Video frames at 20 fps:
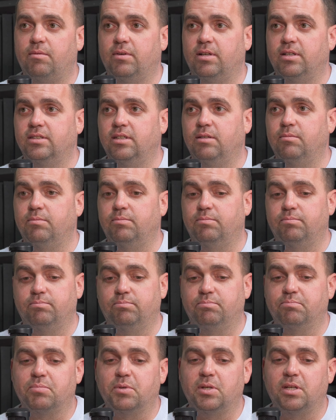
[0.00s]
And I said,
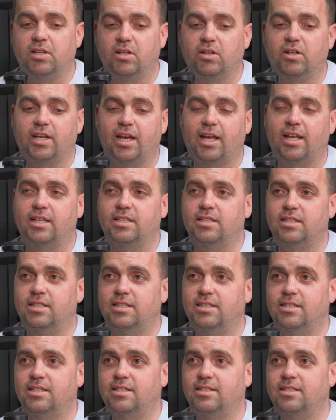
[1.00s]
but you got to get this and
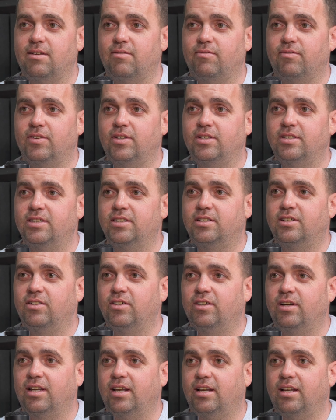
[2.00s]
this done first. He's
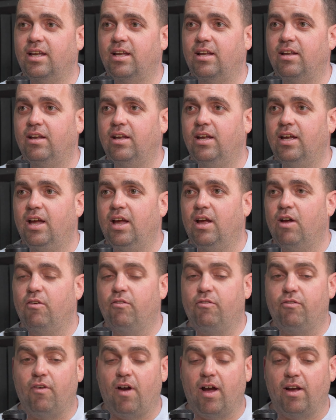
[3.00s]
going to get
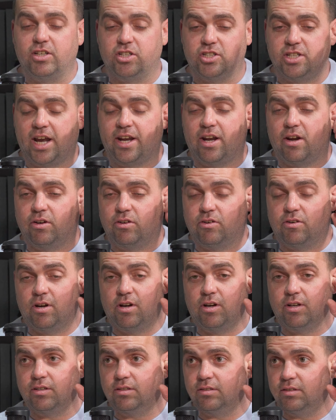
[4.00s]
a shadow
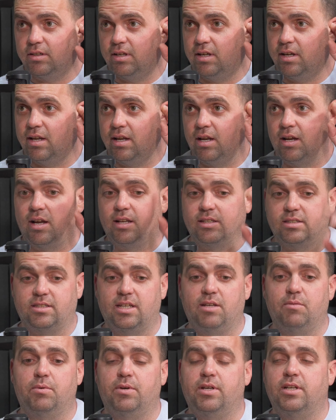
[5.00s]
grant, like
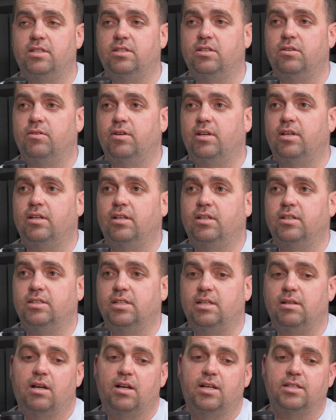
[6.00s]
see what he's doing, because
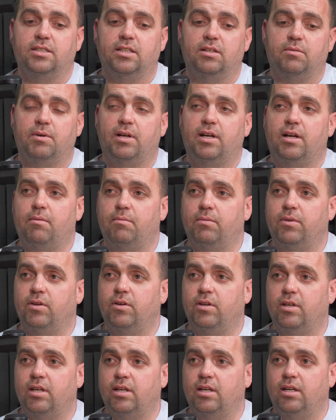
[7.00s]
he likes it the way I'm
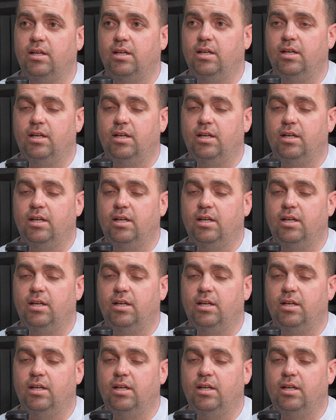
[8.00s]
doing it.